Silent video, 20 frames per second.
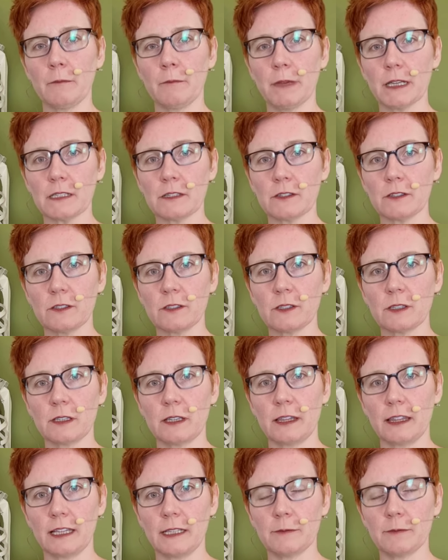muscles
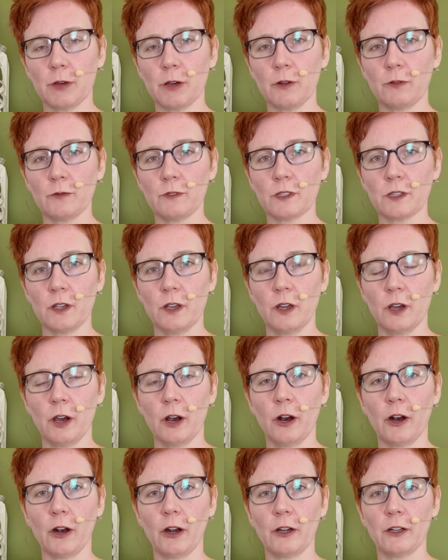and these bones
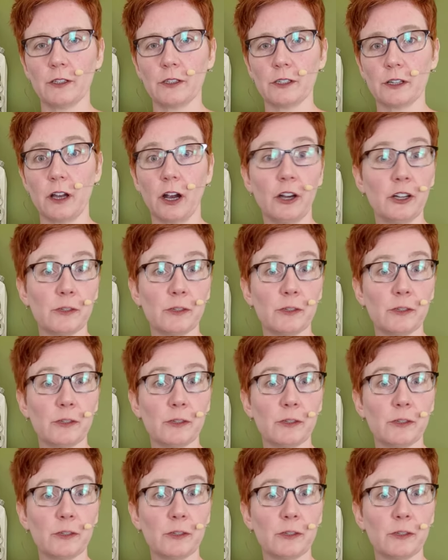aren't